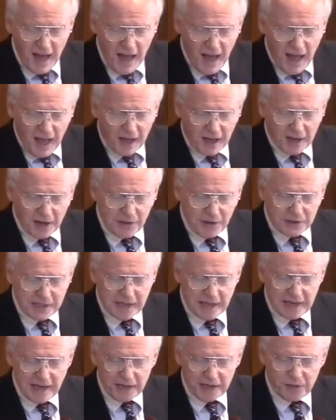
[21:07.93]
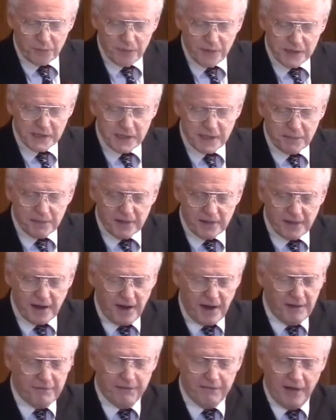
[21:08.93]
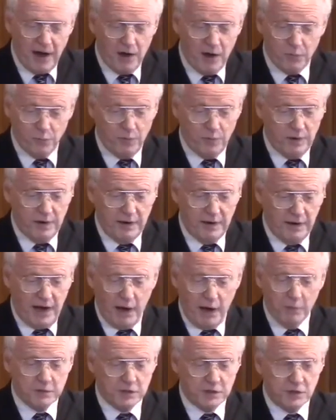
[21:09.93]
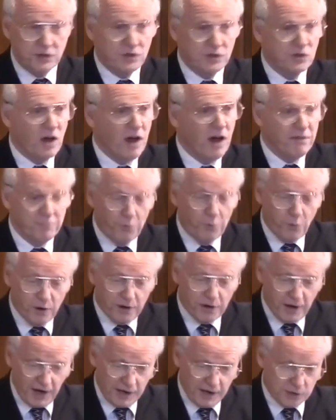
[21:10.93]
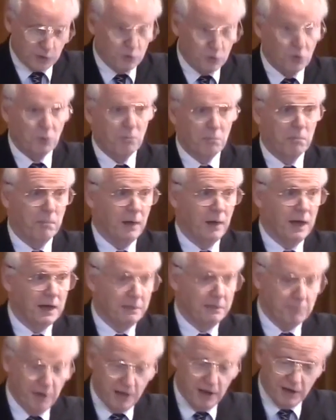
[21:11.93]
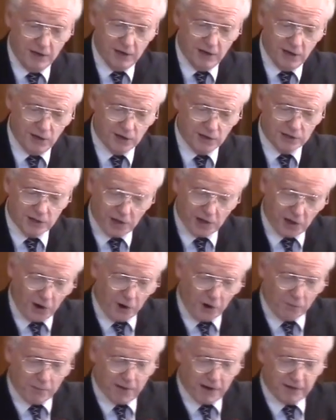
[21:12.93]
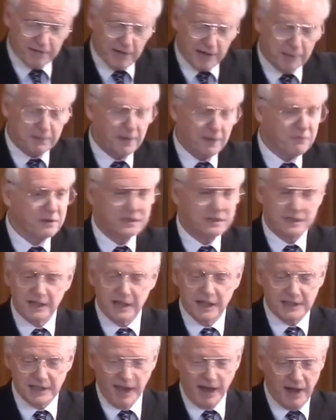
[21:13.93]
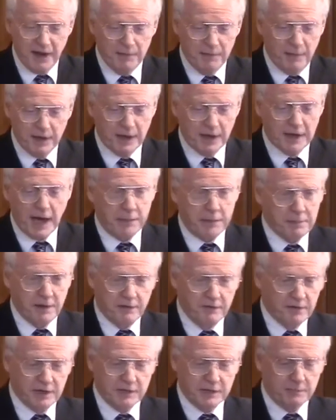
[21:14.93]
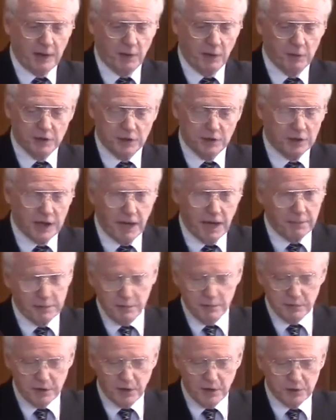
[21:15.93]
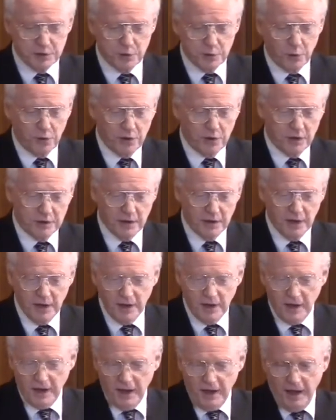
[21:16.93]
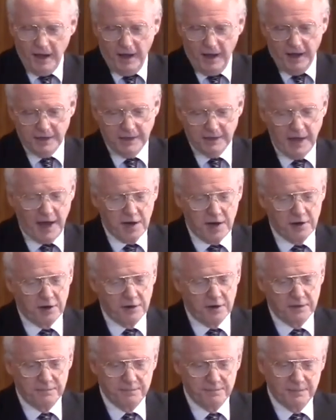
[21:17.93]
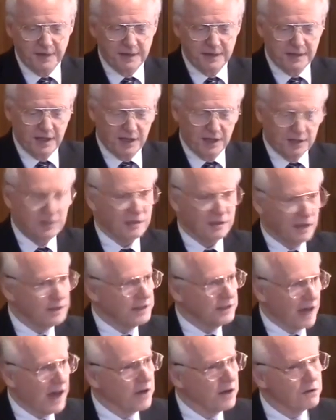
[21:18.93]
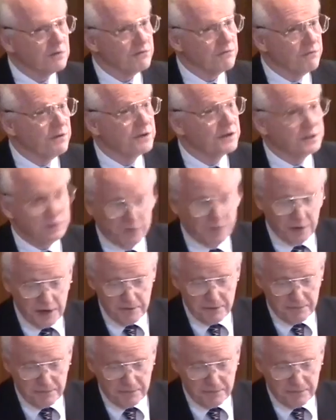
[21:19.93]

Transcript: In closing, I'd like to read something that I found when I was a sophomore in high school, many, many years ago, but I've kept ever since. I had to make a copy of it because my original copy was all torn and, and tattered, but it's entitled Victory.